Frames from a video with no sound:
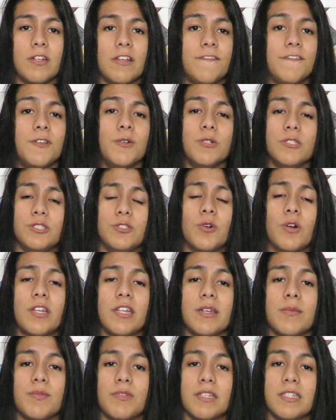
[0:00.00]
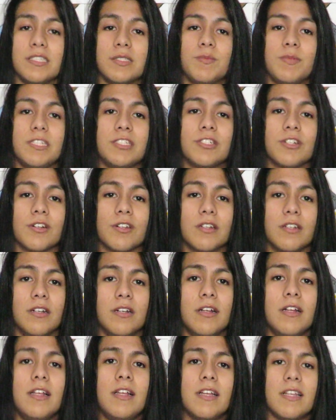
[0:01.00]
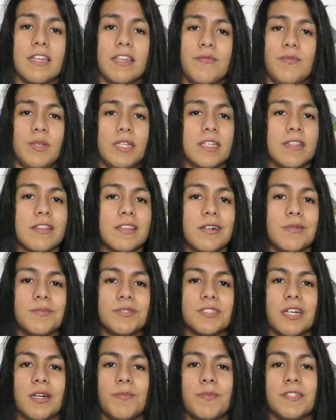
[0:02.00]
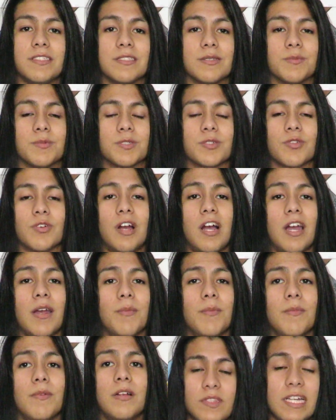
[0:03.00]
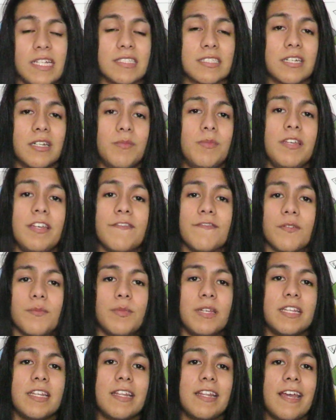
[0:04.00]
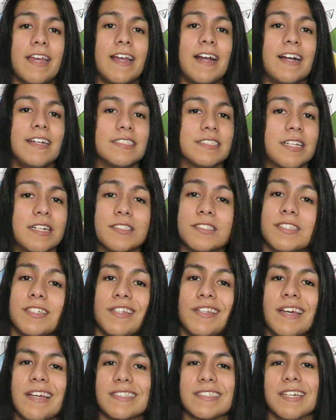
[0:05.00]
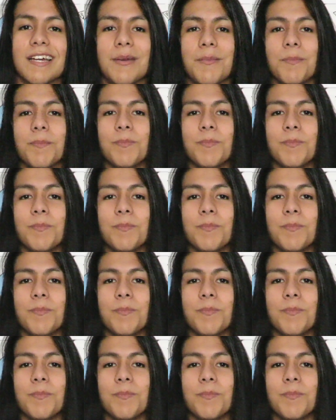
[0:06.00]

If you enjoyed it, please be sure to give me a thumbs up and subscribe. That's gonna be it from me today, guys. I'll see you next time.